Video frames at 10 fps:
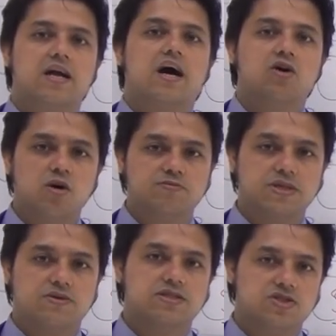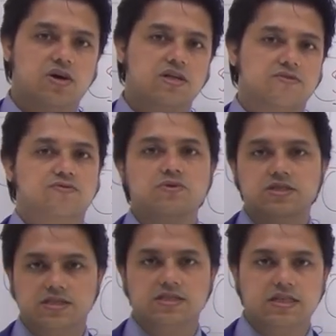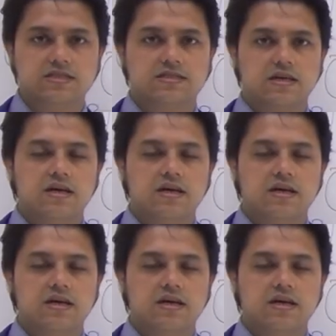I hope that you enjoyed the full diseases,